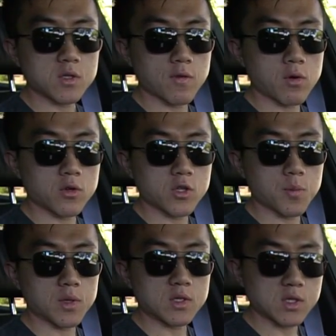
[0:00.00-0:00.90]
of
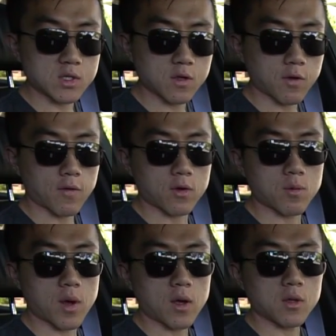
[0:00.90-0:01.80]
ownership and 6,500
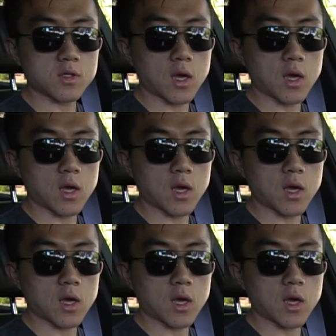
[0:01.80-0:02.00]
miles,